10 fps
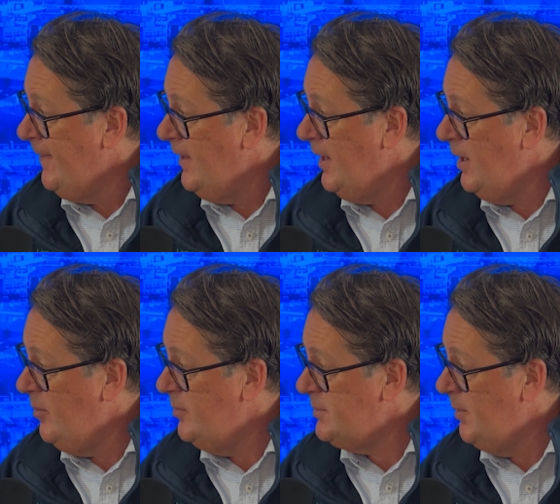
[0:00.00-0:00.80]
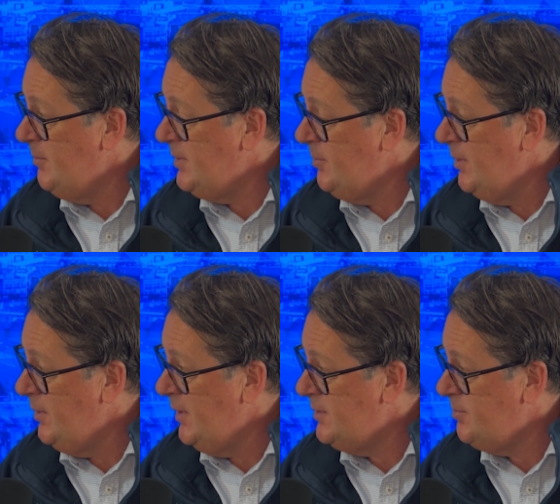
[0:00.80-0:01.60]
um, some empty
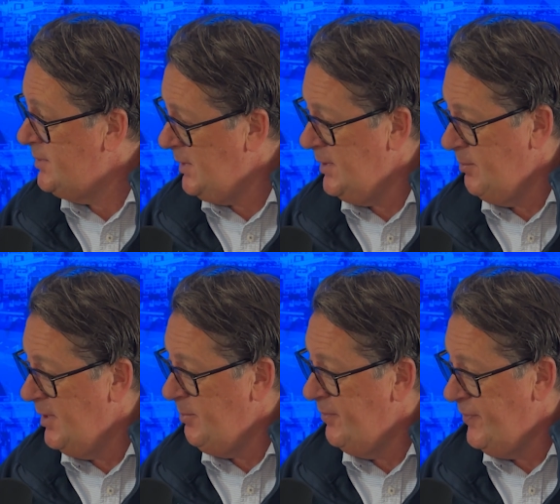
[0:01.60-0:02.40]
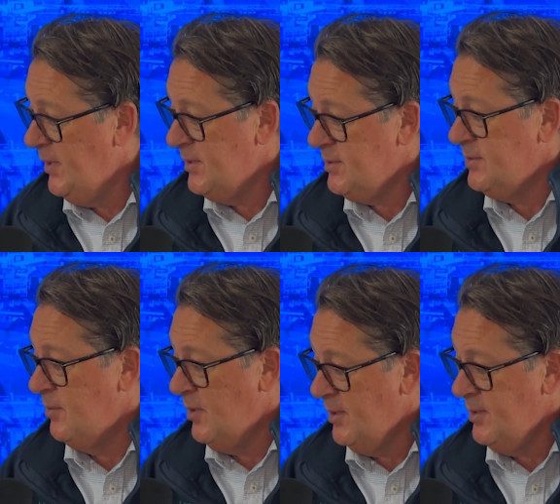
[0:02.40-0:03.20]
buildings, particularly when they've been finished, and they're
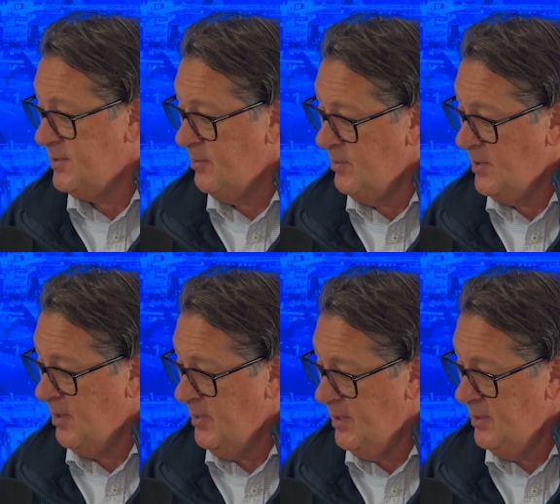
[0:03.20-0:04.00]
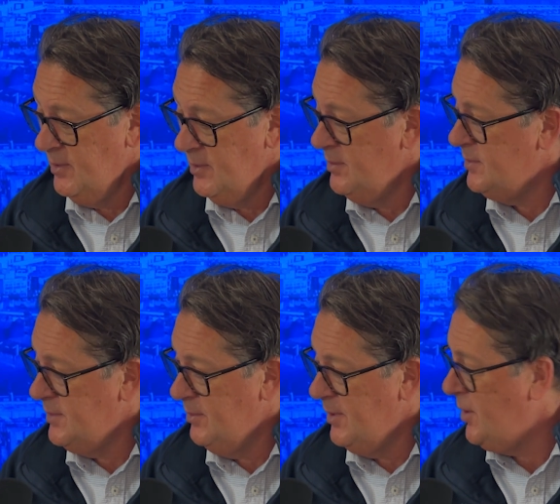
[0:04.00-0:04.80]
worried that someone will come in and
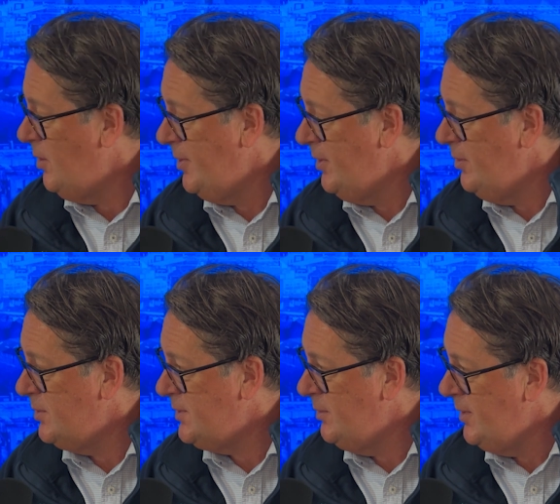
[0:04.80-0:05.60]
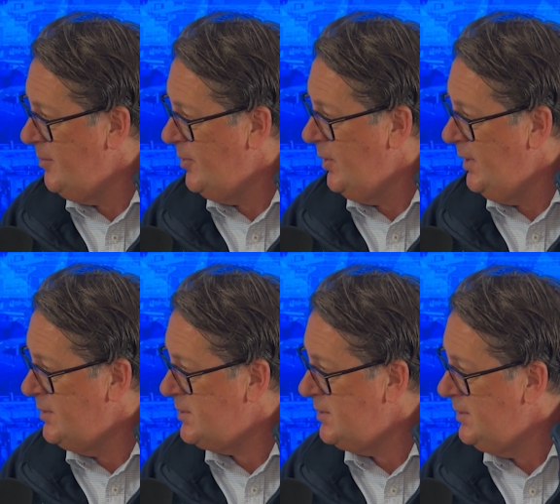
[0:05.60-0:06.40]
steal the copper or steal their
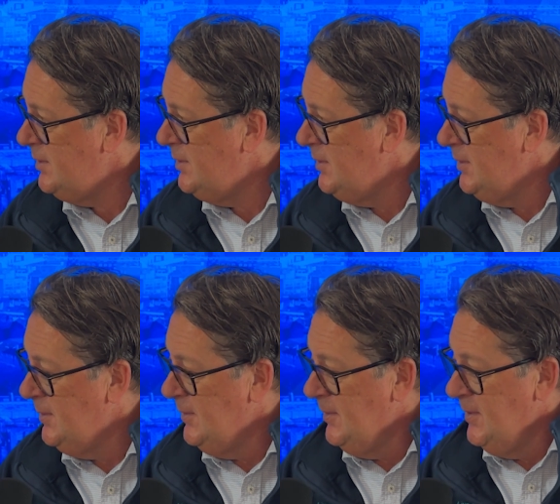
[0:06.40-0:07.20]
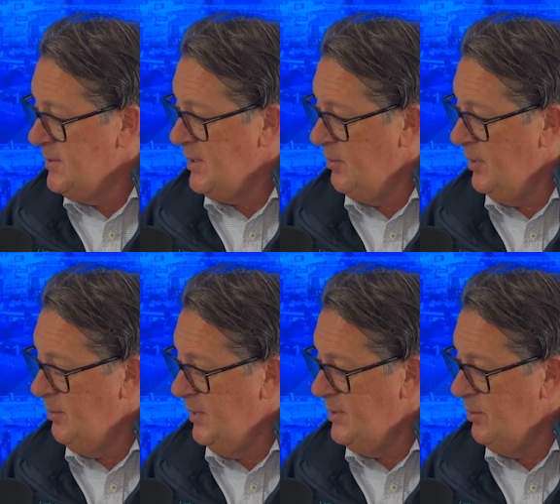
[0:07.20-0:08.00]
boilers. Yep. So we,
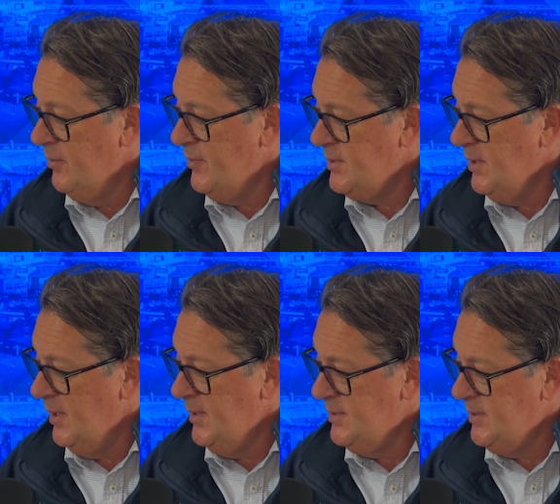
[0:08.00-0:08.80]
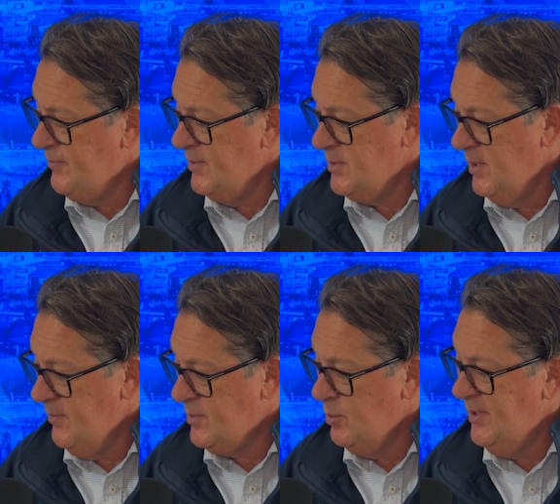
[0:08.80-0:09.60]
we do offer a slightly different
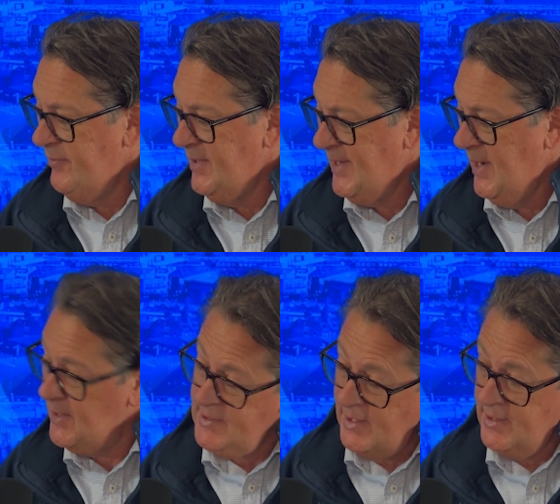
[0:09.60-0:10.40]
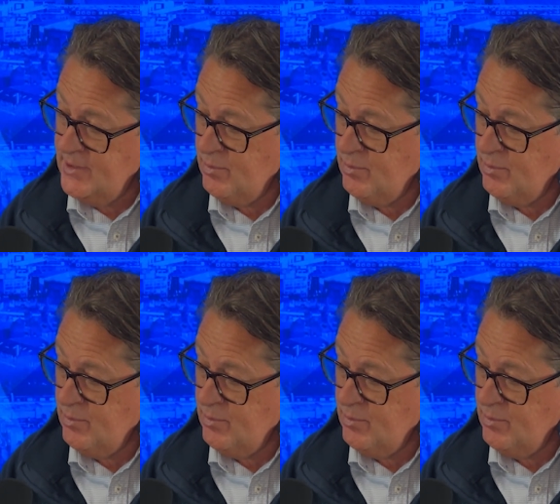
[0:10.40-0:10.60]
service called live-in caretakers,